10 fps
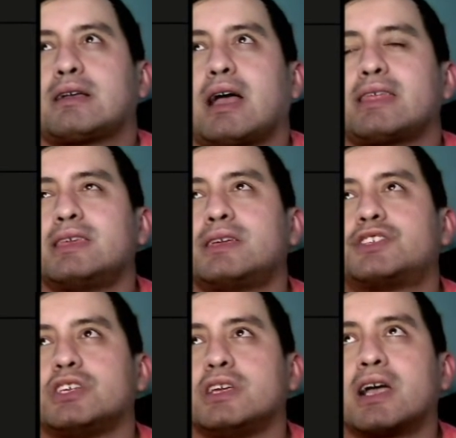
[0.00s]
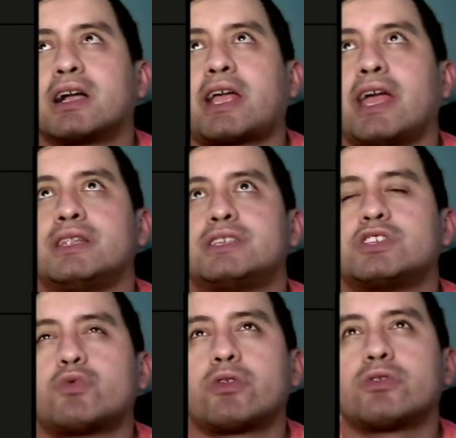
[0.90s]
think she, again, she's
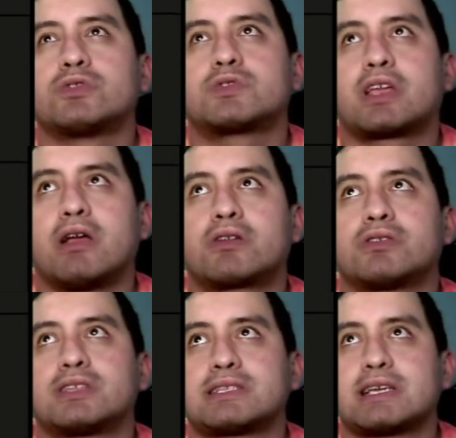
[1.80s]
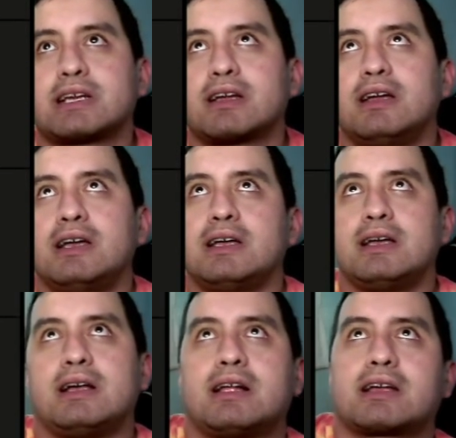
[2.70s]
one of those characters that's like
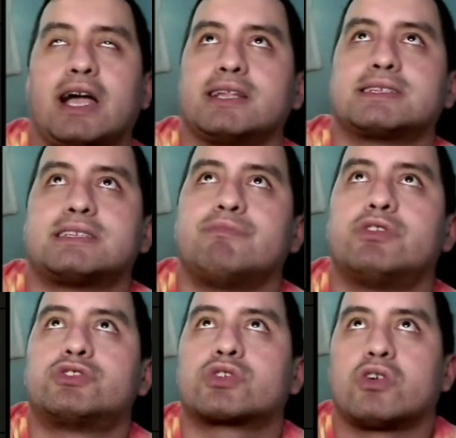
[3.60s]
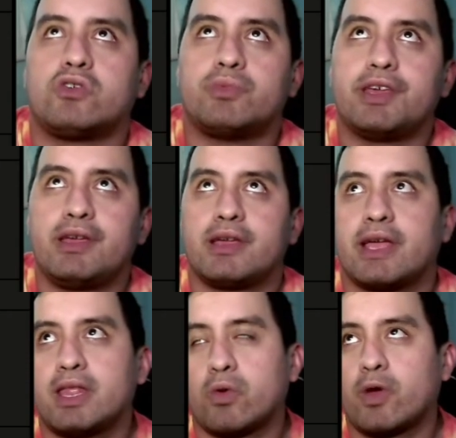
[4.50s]
kind of similar to Kobe
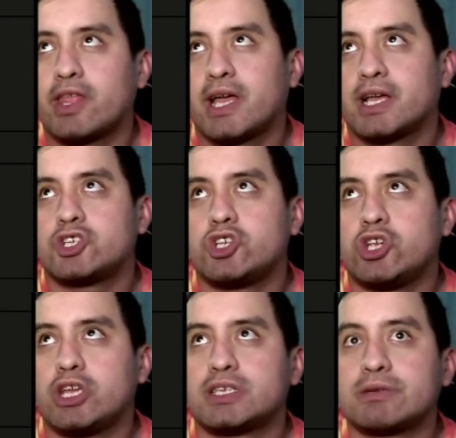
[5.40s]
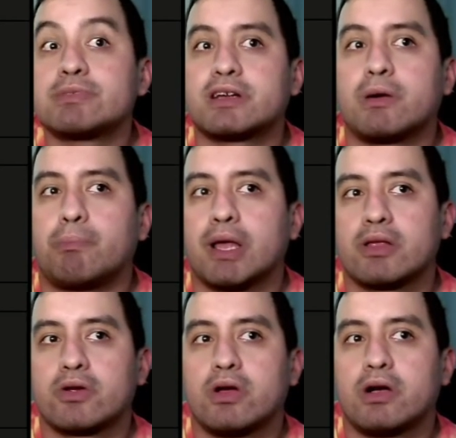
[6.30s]
in the way that she seems like a
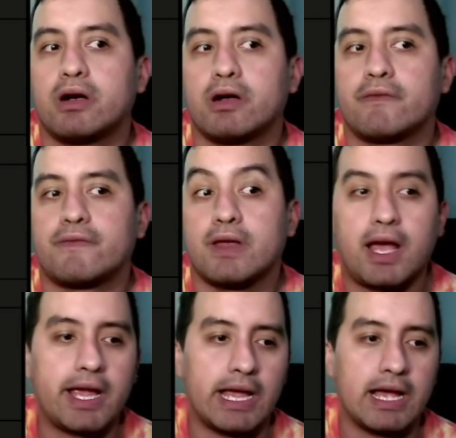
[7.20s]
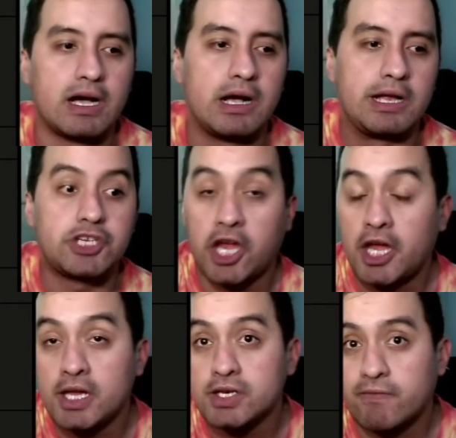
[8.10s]
pillar of light,
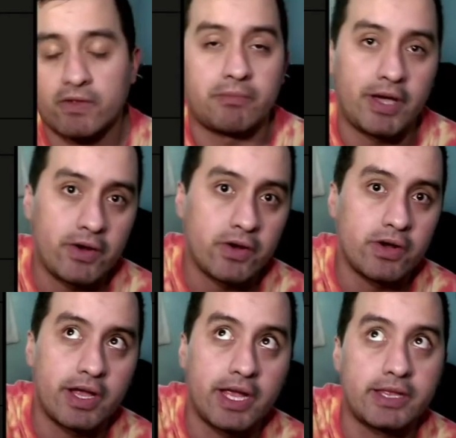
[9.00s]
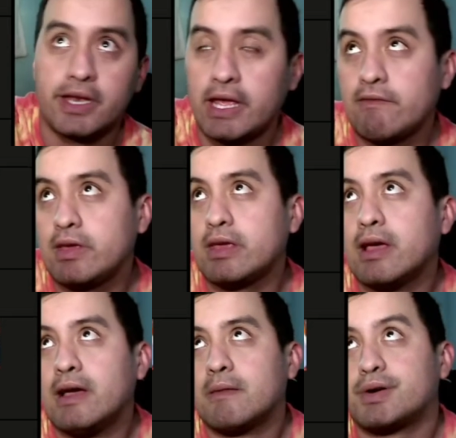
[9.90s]
change for the better in the Navy
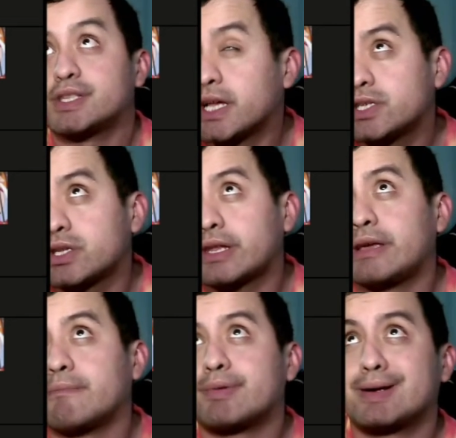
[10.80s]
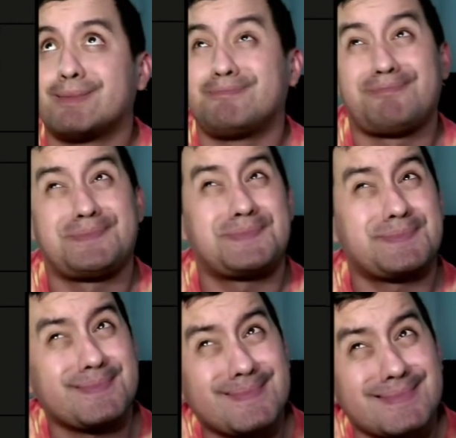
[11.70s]
potentially, but
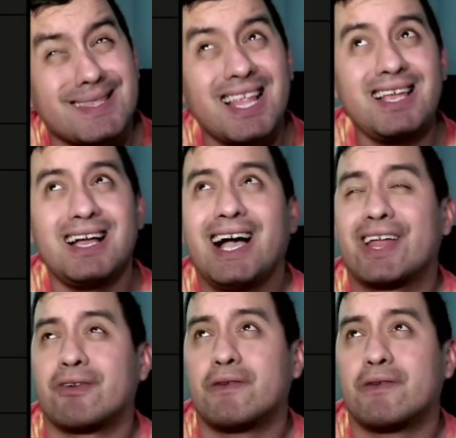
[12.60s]
I don't know if